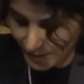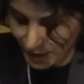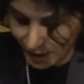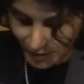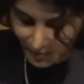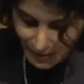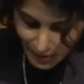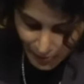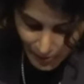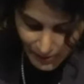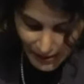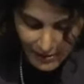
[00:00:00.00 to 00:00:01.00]
all over the
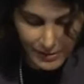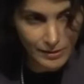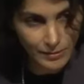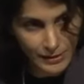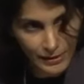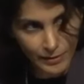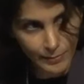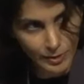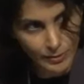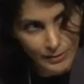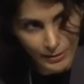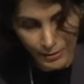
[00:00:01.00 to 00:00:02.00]
world, and it's a unique
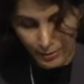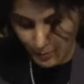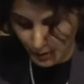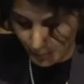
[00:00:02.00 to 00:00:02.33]
community to be a